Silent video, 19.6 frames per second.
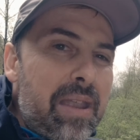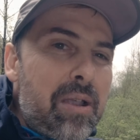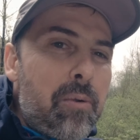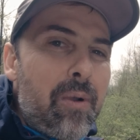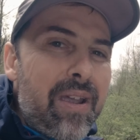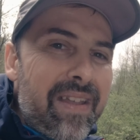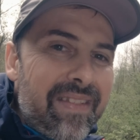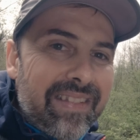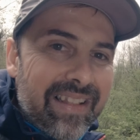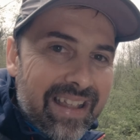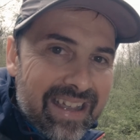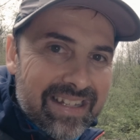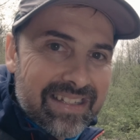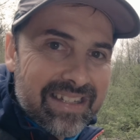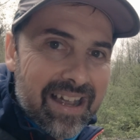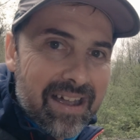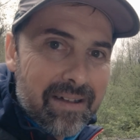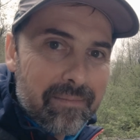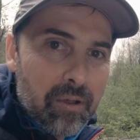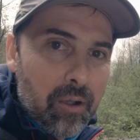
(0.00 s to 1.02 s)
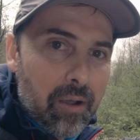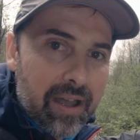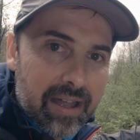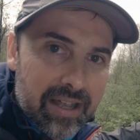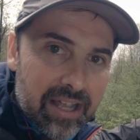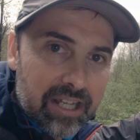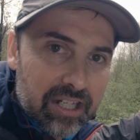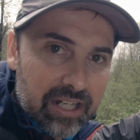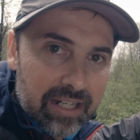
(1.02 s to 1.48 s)
be wind later
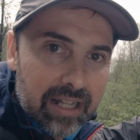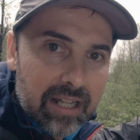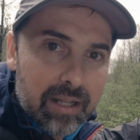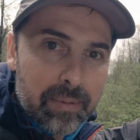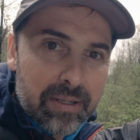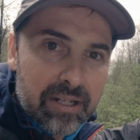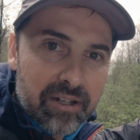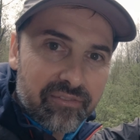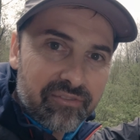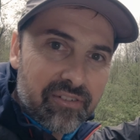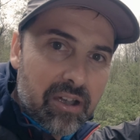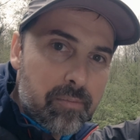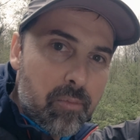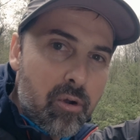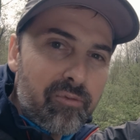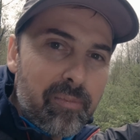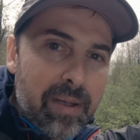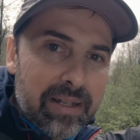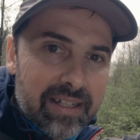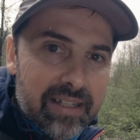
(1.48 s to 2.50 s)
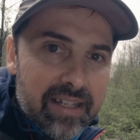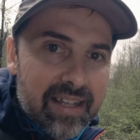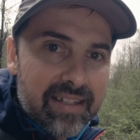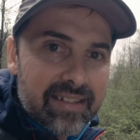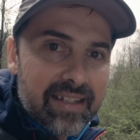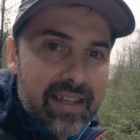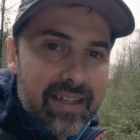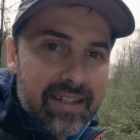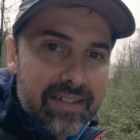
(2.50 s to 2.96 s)
or a little bit of uh, movement in
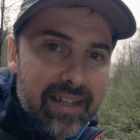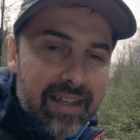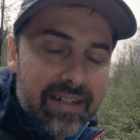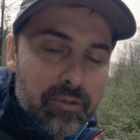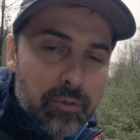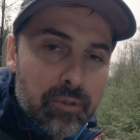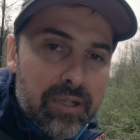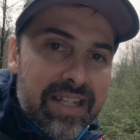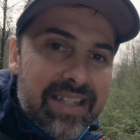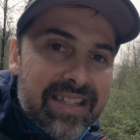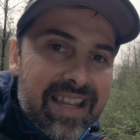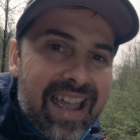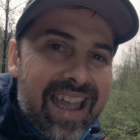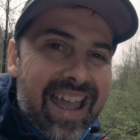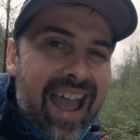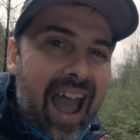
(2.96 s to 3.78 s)
the, in, the, in the trees,